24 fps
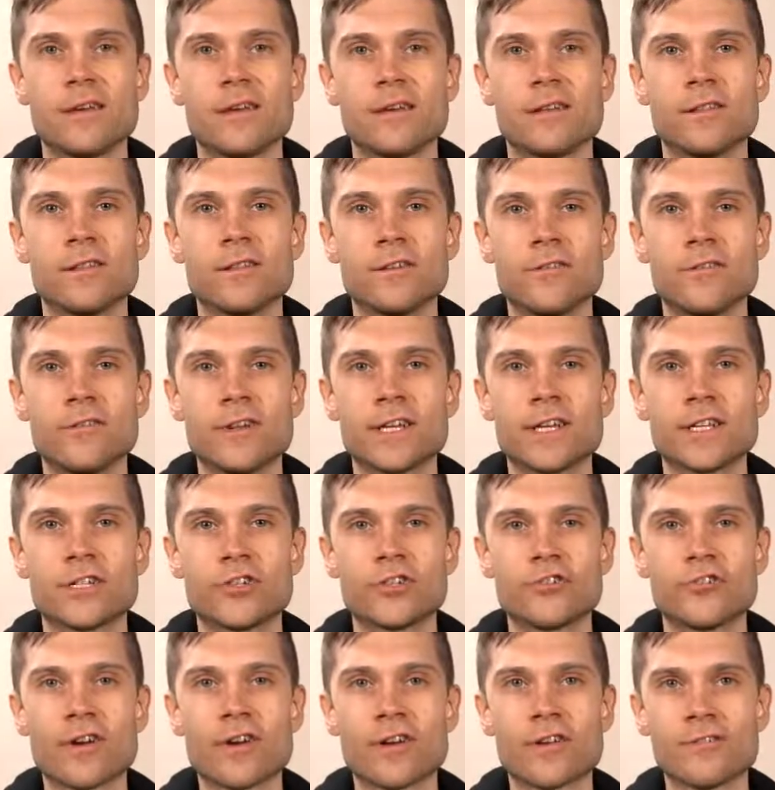Learning
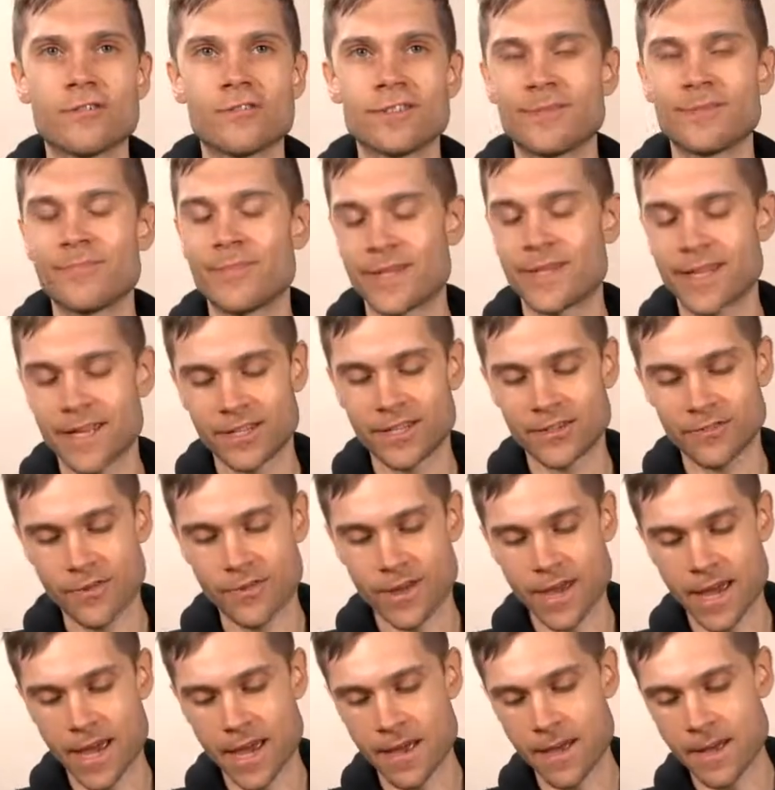struggles, but that's
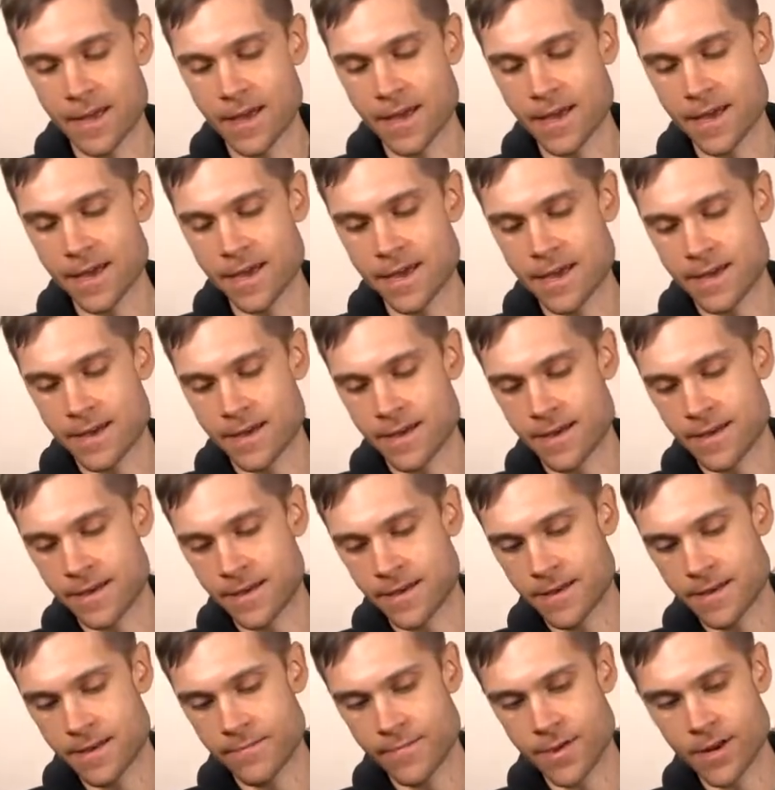okay.
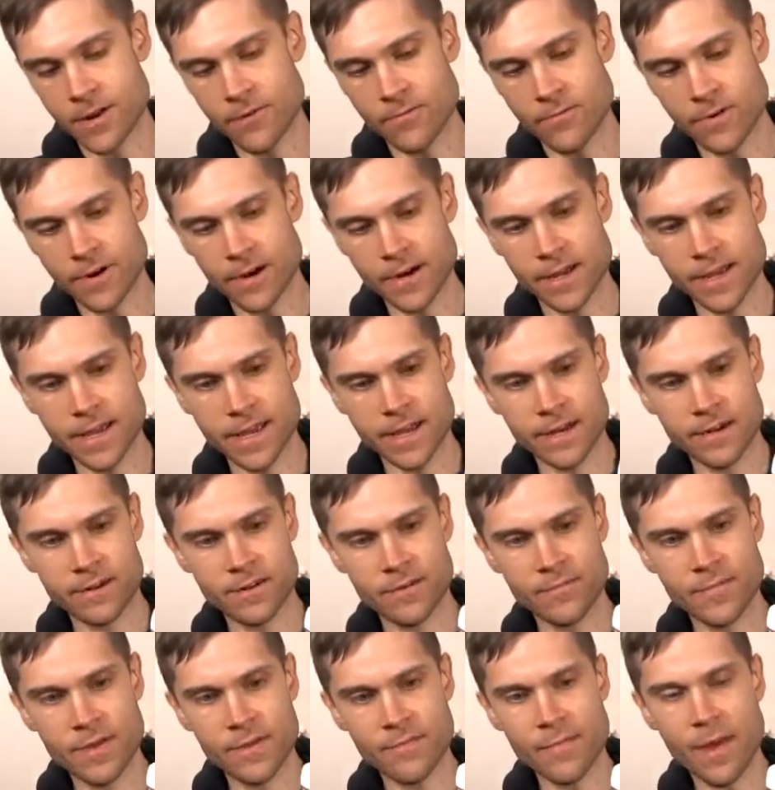I made it work and
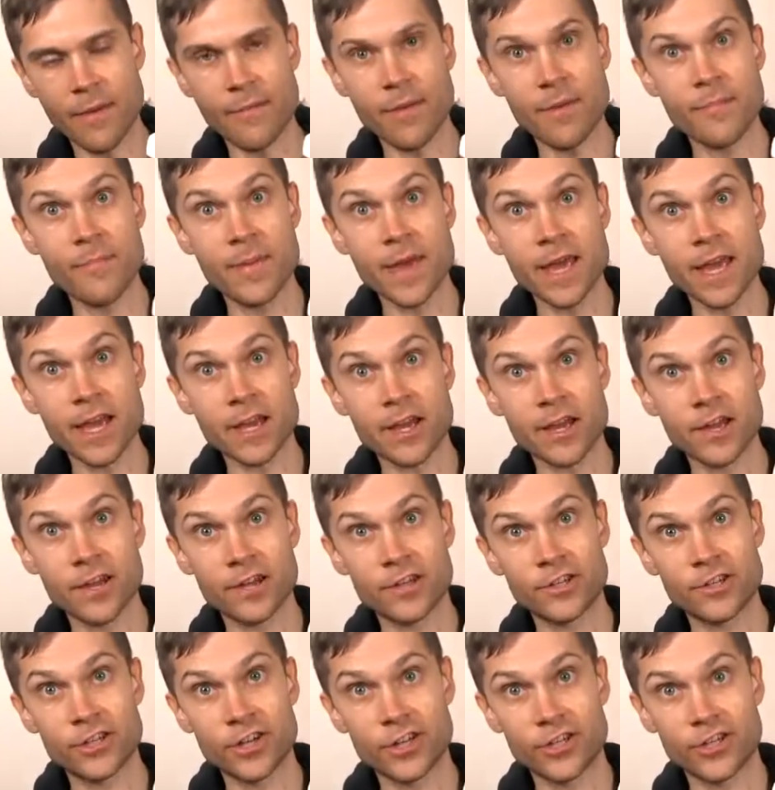it'll be maybe pink
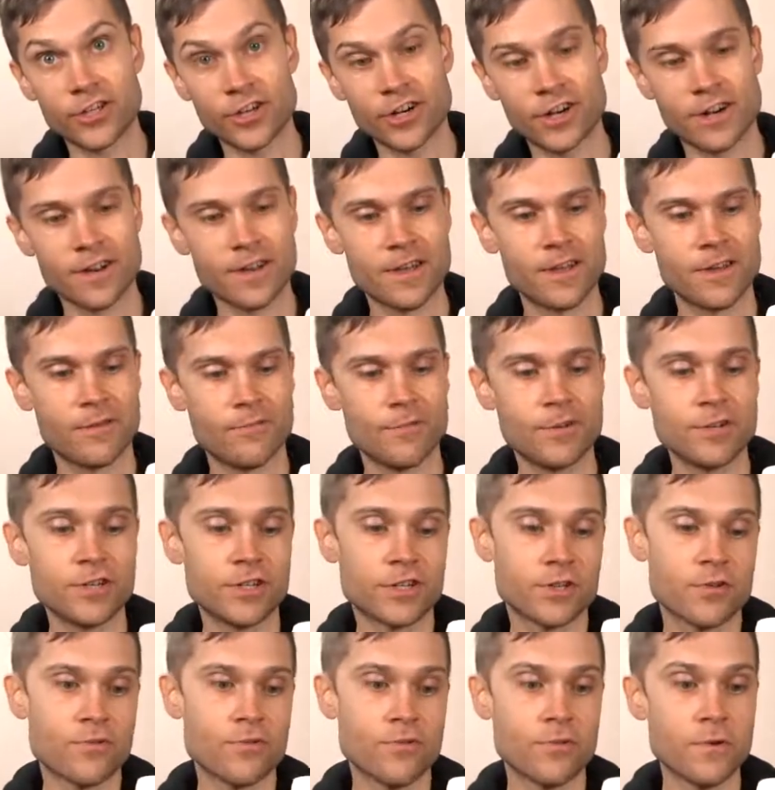ginger, which
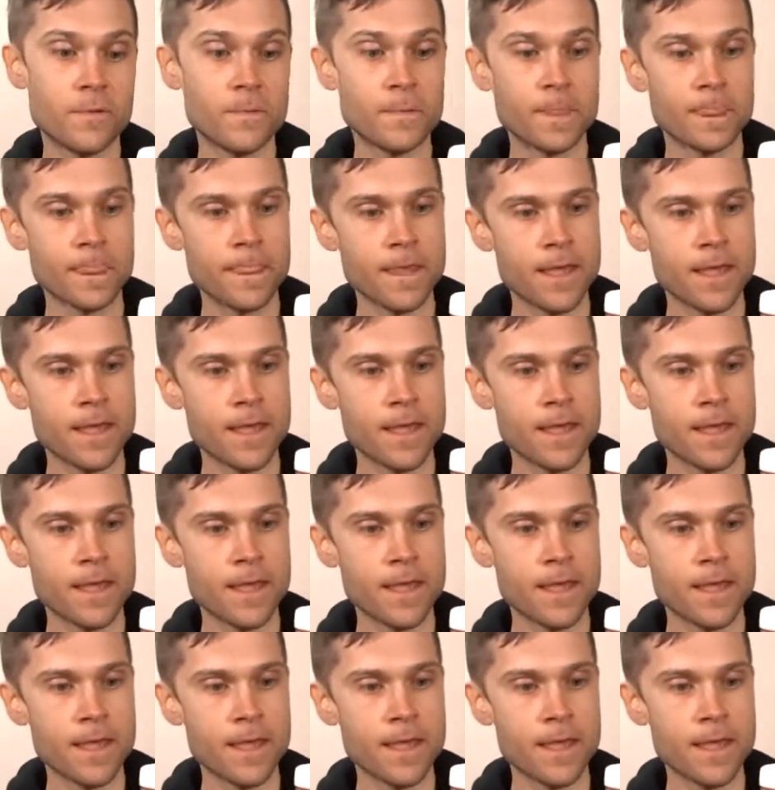is cool.